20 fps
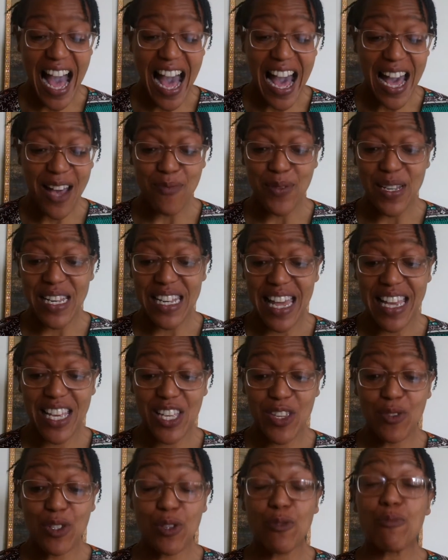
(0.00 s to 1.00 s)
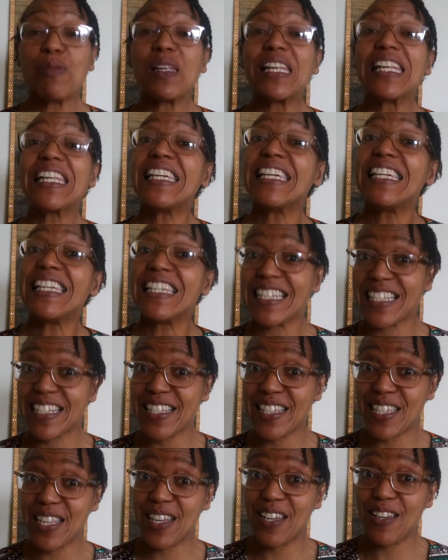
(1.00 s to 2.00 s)
I would like you to
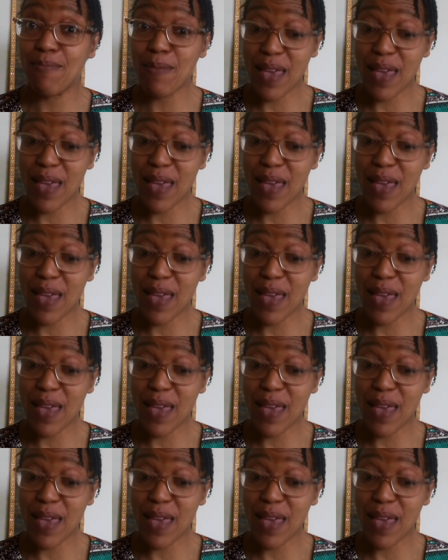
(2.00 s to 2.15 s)
please